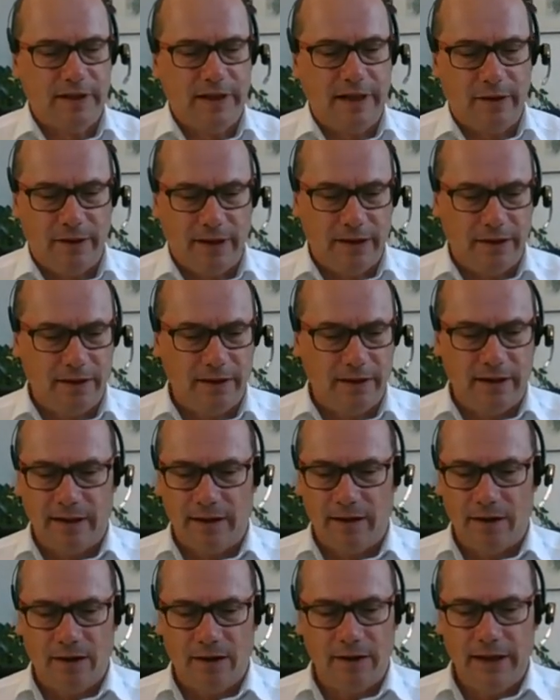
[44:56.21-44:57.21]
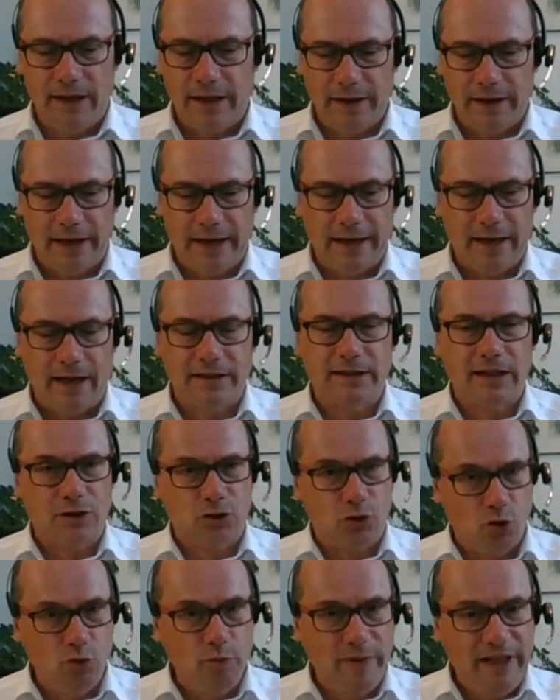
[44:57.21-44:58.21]
Here in near Jena is a
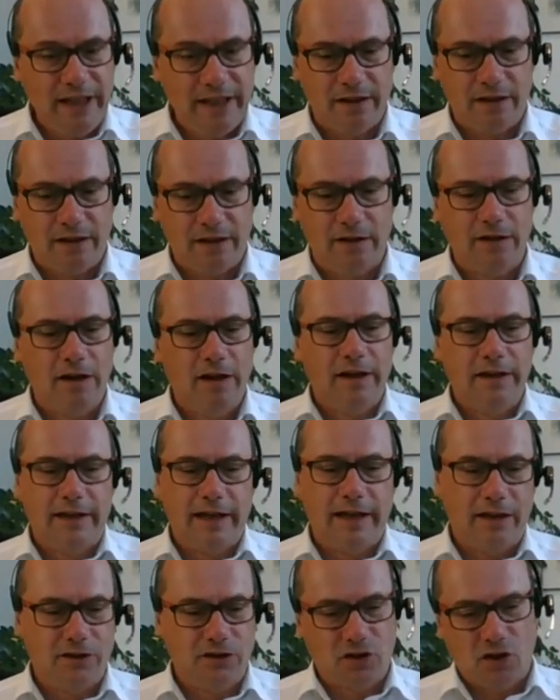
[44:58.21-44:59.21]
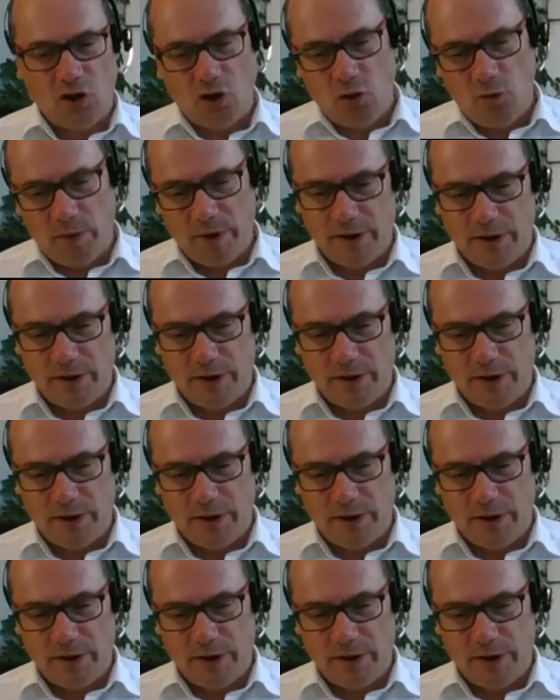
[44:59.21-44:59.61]
2-meter telescope. Mm-hmm.